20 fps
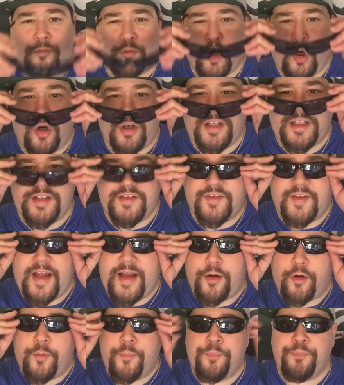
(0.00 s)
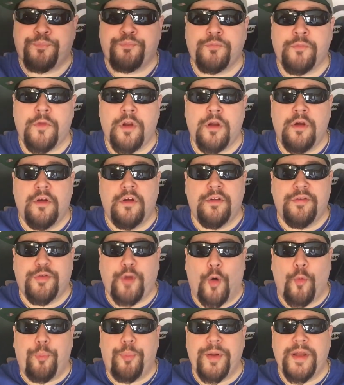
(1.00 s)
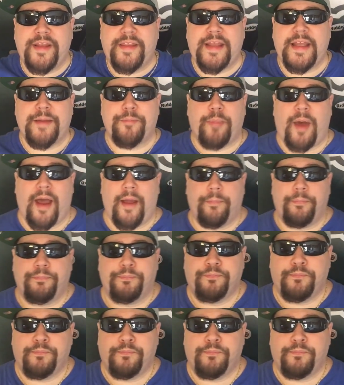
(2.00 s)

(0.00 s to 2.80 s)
Talk to you later. Don't be a dingbat.